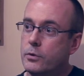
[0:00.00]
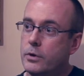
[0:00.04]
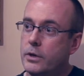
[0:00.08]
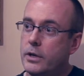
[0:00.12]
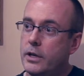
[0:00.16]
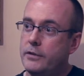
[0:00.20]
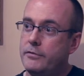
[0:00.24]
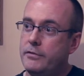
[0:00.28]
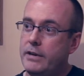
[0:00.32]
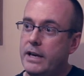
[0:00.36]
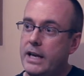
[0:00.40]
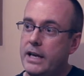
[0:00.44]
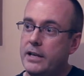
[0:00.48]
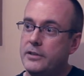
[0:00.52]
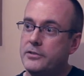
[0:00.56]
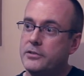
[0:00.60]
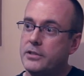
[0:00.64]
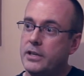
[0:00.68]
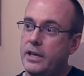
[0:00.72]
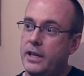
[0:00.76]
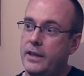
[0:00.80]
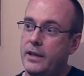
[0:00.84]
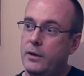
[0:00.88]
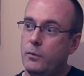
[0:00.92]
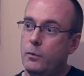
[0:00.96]
advance,
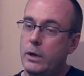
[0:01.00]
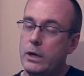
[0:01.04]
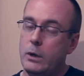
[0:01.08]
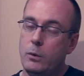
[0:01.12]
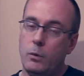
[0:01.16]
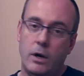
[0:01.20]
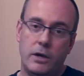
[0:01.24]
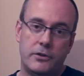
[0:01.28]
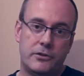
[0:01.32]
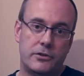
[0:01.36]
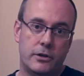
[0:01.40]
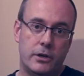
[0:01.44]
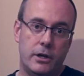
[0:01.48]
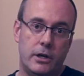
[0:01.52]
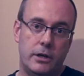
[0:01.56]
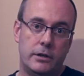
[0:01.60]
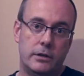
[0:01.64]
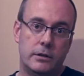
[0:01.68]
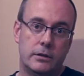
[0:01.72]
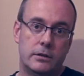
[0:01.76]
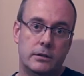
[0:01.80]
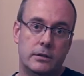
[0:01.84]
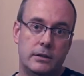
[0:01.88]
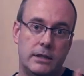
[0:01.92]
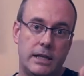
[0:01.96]
and then when he wants it on,
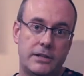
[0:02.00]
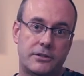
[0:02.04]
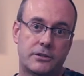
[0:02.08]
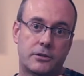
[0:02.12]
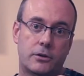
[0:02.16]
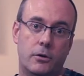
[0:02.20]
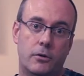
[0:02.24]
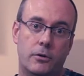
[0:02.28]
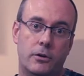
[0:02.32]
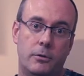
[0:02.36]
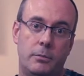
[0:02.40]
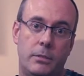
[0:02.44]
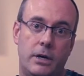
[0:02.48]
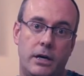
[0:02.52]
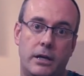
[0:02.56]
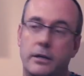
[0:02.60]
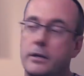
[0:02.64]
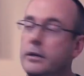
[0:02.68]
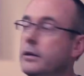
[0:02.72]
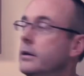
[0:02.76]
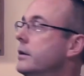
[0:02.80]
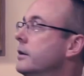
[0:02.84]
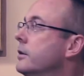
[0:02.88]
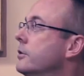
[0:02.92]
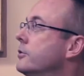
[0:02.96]
lets go of the
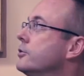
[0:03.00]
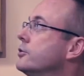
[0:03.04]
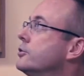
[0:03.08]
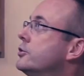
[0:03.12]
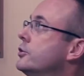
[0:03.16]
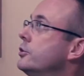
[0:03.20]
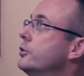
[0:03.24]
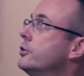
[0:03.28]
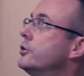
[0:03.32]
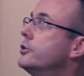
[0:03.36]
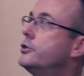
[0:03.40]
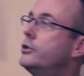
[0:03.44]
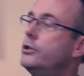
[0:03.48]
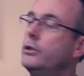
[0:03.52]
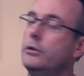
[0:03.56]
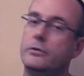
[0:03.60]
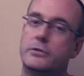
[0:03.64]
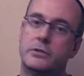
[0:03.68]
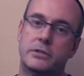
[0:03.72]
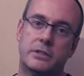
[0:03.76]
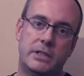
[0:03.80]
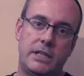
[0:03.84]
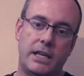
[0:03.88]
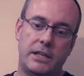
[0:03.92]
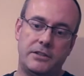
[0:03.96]
button. Shooter shoots,
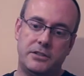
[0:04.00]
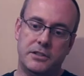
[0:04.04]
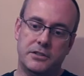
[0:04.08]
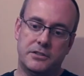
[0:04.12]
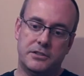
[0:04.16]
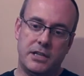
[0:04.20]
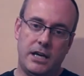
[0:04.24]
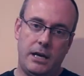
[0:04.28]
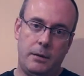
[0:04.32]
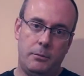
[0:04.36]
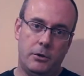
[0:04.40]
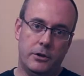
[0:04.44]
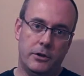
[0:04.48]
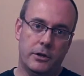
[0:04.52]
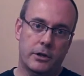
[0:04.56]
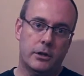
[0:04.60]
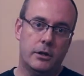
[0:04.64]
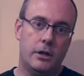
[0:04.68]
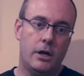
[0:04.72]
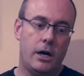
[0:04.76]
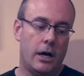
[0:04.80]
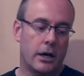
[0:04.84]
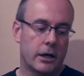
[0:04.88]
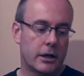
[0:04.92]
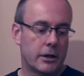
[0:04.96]
gets his time on the
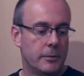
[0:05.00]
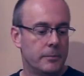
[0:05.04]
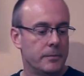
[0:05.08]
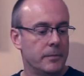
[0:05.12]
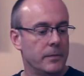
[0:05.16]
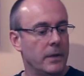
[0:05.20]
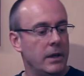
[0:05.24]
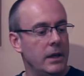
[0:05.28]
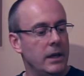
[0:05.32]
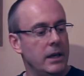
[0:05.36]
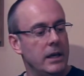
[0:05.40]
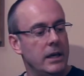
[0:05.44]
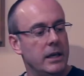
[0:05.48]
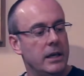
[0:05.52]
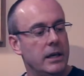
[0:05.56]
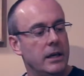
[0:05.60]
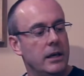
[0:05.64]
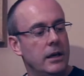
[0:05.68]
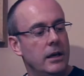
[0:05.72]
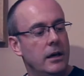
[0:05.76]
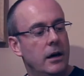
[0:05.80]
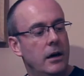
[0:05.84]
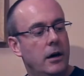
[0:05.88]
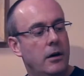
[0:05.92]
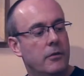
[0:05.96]
clock.
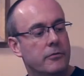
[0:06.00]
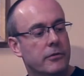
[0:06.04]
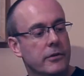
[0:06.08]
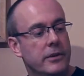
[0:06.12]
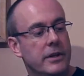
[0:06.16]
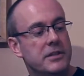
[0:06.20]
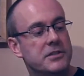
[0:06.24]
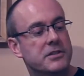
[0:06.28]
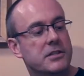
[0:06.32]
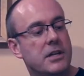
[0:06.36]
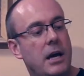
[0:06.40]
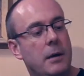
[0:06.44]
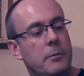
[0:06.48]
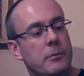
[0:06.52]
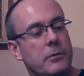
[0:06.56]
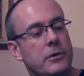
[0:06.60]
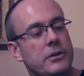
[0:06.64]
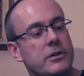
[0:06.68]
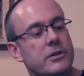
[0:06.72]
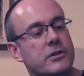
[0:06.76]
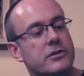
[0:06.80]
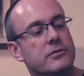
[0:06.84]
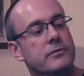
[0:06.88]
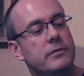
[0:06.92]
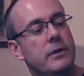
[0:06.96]
For this timer, you
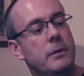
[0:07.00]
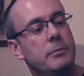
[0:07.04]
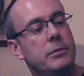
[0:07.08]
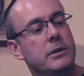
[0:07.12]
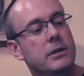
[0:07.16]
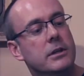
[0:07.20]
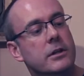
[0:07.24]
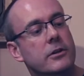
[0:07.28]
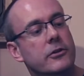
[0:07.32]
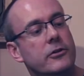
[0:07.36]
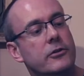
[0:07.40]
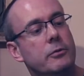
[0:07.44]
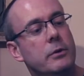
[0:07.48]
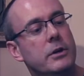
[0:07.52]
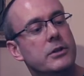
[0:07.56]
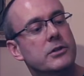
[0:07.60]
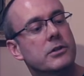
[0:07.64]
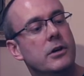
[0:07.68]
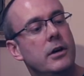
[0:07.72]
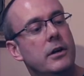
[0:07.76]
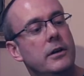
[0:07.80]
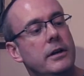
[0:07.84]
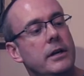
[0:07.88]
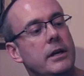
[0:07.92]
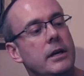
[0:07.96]
just flip a little switch
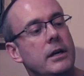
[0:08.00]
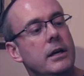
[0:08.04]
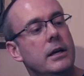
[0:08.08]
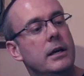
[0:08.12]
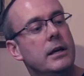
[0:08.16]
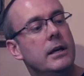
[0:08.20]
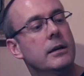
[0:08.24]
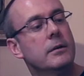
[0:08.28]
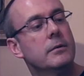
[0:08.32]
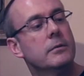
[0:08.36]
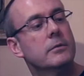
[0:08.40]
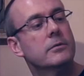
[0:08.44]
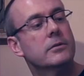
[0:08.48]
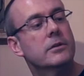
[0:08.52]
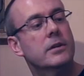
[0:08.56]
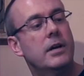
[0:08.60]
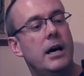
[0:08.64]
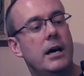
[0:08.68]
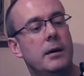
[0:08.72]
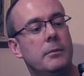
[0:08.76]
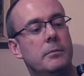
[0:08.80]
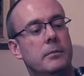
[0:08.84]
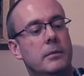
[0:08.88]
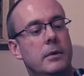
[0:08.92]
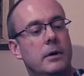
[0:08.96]
on the
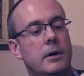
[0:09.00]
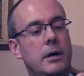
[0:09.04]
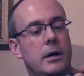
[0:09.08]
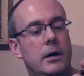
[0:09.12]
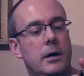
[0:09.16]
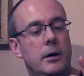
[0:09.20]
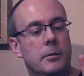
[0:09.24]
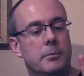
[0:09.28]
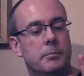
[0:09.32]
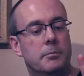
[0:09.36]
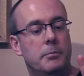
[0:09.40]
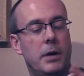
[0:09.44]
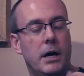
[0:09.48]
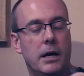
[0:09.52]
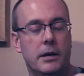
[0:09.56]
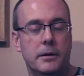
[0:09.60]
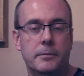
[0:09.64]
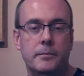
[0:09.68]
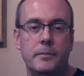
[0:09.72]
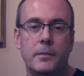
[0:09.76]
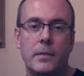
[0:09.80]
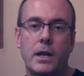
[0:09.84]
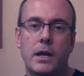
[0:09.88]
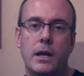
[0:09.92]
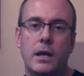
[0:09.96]
time button.
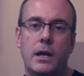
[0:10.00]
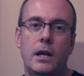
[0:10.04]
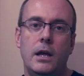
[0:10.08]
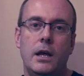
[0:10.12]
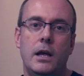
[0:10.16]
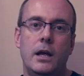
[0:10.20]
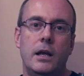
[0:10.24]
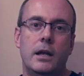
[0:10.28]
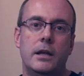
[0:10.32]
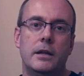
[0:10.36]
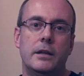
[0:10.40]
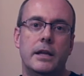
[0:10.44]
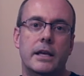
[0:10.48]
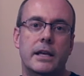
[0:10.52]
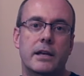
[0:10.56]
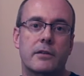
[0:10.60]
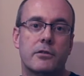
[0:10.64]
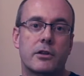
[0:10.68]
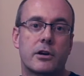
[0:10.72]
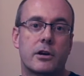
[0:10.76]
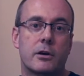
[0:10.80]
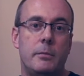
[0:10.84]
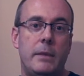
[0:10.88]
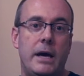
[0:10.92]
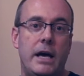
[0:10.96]
They give the
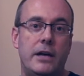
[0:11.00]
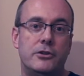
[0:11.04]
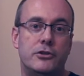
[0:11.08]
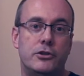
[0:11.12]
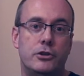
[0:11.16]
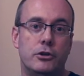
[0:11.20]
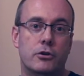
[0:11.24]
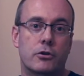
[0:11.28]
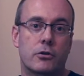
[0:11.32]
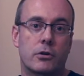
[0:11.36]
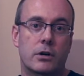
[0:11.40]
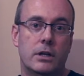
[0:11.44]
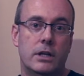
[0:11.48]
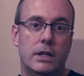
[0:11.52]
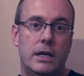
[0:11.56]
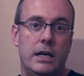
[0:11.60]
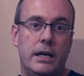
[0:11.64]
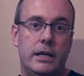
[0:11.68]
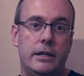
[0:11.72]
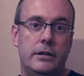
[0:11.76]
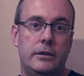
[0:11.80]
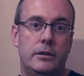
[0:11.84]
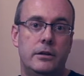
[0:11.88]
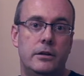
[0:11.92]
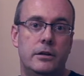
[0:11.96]
command shooter
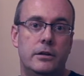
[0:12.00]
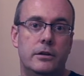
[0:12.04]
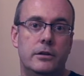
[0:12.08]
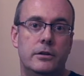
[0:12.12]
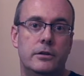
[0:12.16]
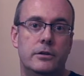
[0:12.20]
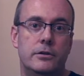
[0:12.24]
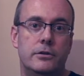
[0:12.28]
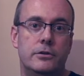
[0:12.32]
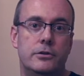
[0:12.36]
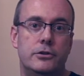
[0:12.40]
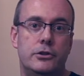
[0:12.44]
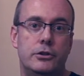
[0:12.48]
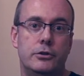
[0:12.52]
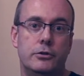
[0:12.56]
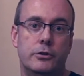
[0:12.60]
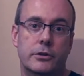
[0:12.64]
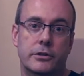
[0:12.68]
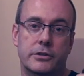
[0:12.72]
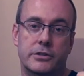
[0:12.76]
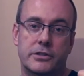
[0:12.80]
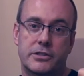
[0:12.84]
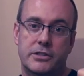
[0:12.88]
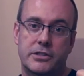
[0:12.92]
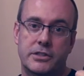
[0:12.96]
online, shooter
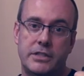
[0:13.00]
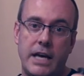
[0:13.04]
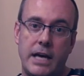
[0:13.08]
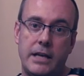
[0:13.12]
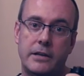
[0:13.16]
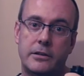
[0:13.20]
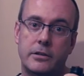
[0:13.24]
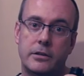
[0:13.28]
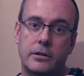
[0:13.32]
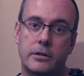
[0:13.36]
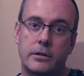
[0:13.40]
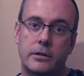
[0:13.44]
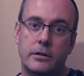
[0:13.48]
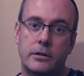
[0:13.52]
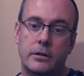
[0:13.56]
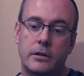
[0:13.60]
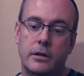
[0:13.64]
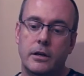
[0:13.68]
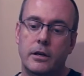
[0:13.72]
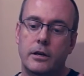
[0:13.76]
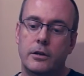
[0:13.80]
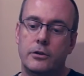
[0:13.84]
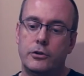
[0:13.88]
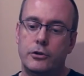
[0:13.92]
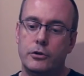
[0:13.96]
set,
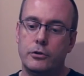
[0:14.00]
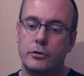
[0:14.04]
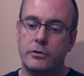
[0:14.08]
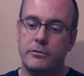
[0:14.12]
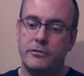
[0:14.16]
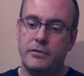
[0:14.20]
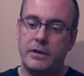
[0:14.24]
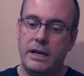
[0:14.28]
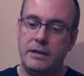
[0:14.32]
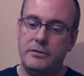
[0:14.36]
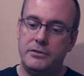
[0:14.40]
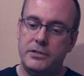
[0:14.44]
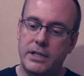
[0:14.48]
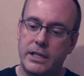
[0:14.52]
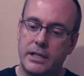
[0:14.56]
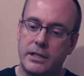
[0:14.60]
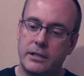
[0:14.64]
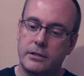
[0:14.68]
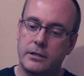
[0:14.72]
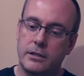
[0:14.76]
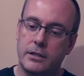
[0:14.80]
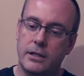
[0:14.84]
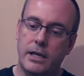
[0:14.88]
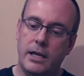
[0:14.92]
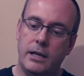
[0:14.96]
2 to 5 second
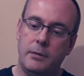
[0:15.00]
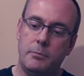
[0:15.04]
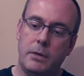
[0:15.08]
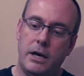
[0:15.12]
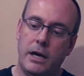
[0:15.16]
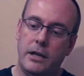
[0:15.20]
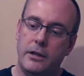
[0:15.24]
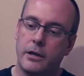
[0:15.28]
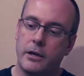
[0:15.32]
delay by the